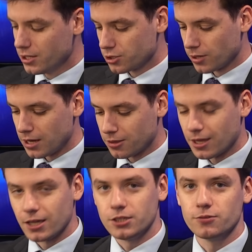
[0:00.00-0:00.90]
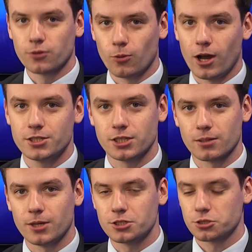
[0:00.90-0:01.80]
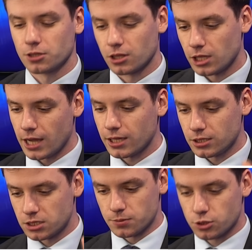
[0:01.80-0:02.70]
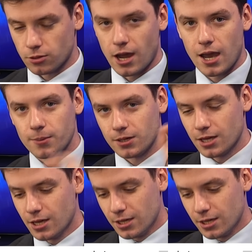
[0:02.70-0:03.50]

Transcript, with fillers: So again, thank you for watching. Make sure to like and subscribe and